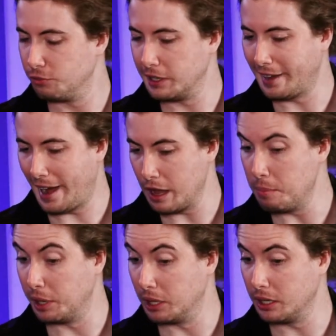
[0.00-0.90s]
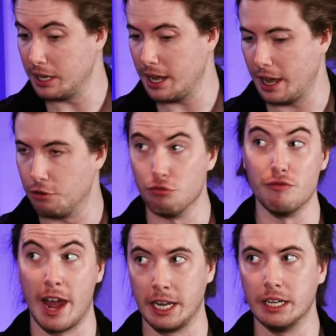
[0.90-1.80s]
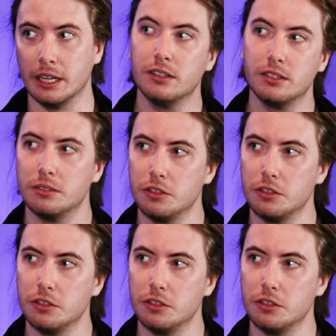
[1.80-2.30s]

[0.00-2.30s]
reliability and readiness